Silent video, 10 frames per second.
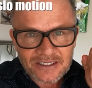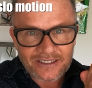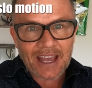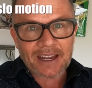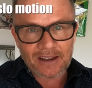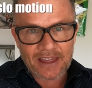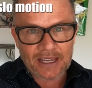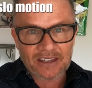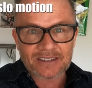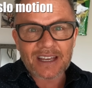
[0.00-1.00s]
Second
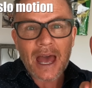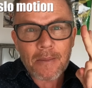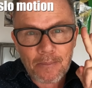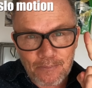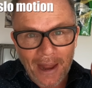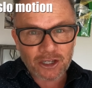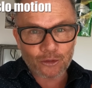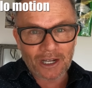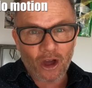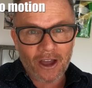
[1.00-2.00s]
thing is
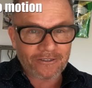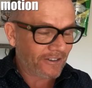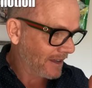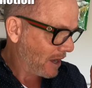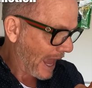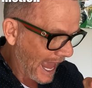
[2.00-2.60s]
battery life.